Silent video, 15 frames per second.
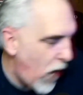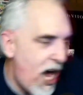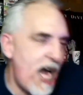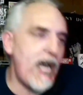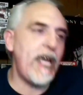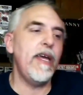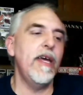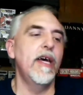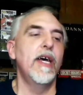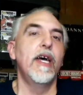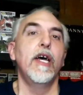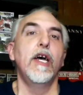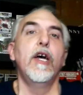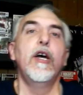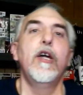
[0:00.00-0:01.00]
Why?
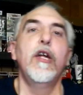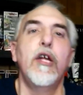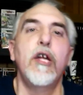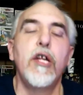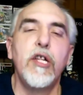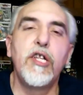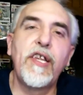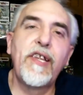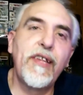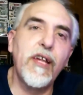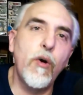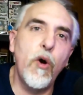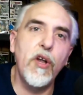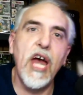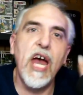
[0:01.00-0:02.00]
Does
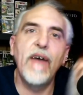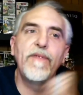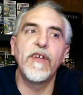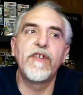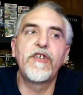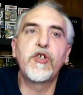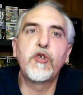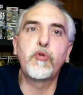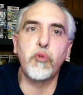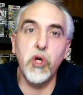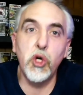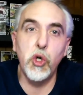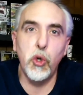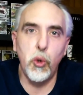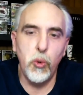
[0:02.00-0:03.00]
someone have to
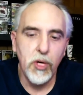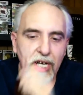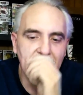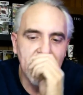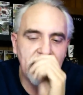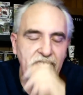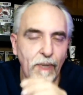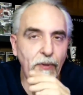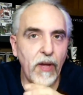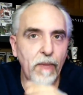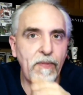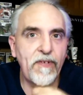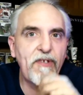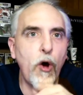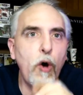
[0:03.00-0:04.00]
screw something
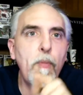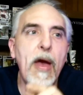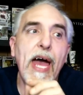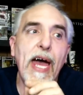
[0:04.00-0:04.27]
up so